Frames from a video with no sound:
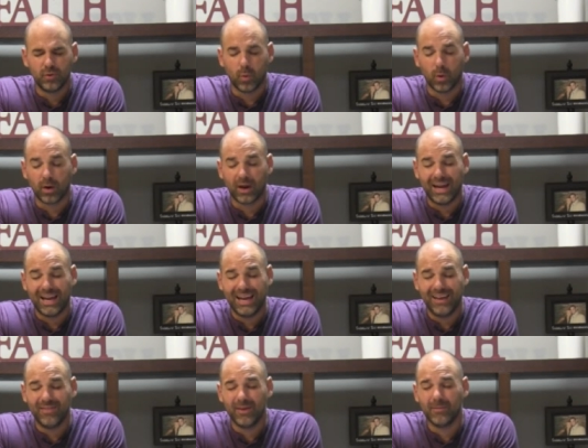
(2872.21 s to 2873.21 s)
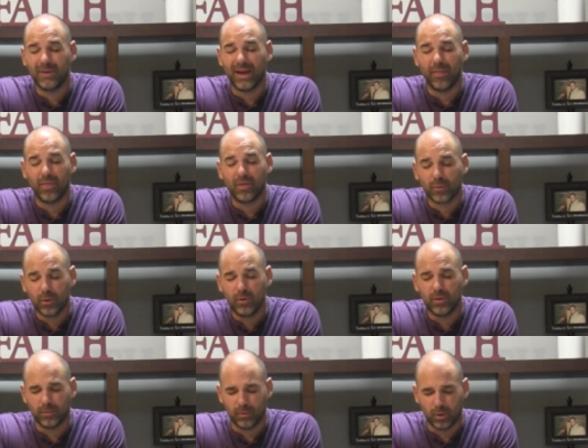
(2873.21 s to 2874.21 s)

a work in them and through them,